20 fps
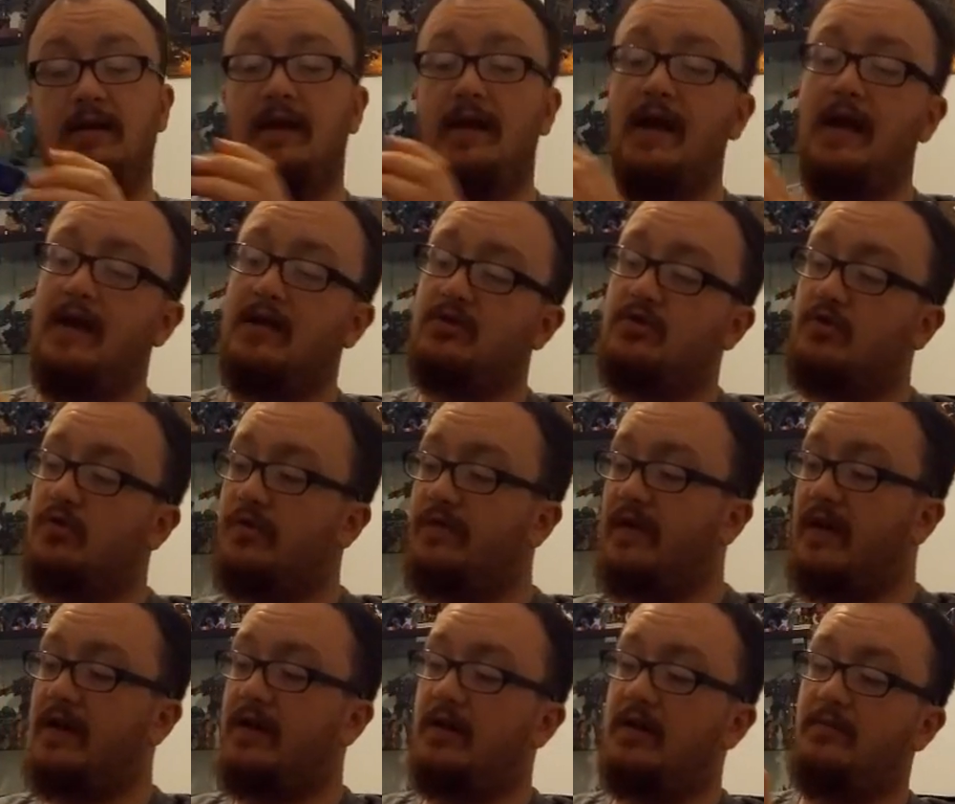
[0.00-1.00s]
You can sort
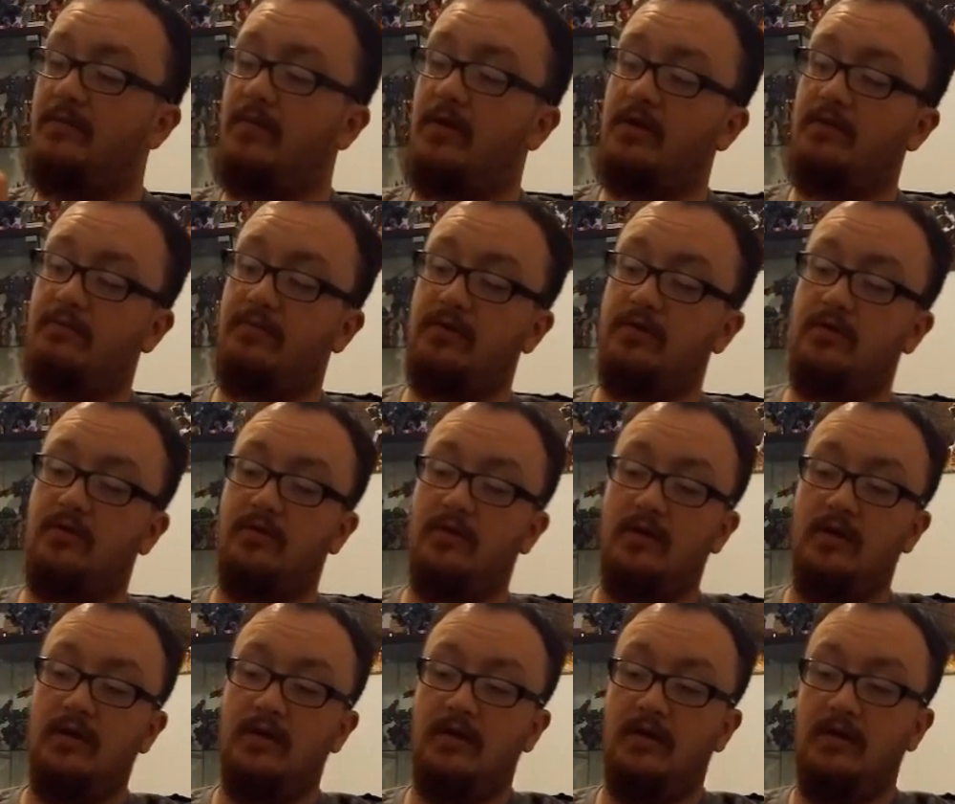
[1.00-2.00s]
of angle them out, but you're
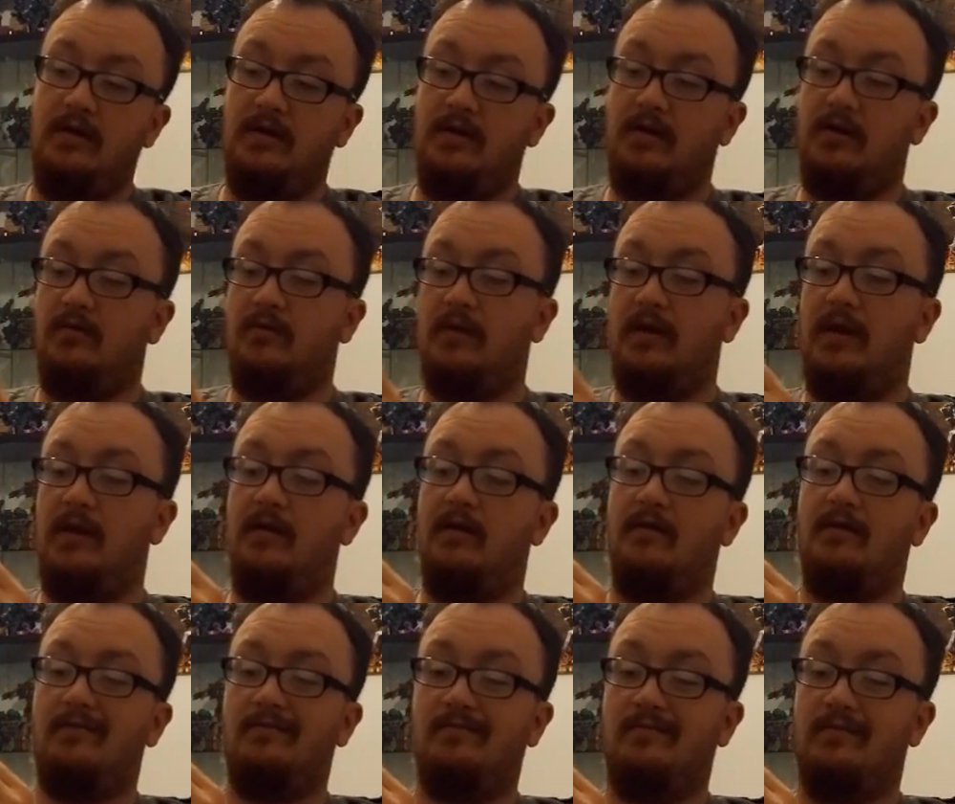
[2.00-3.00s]

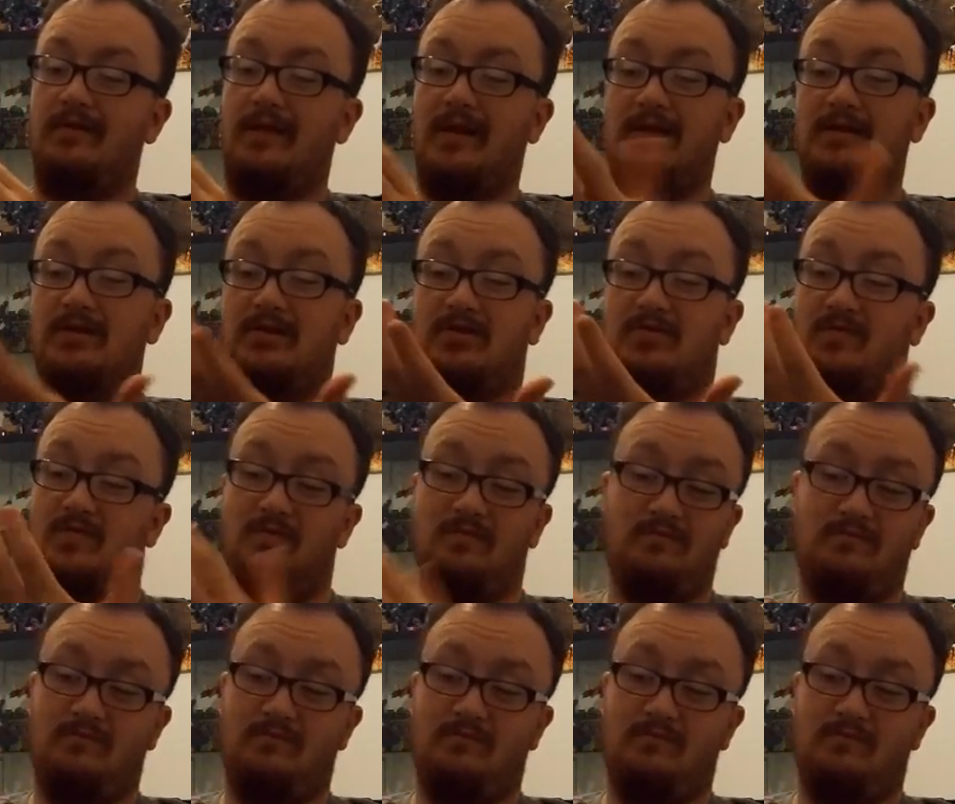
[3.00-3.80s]
here, and that's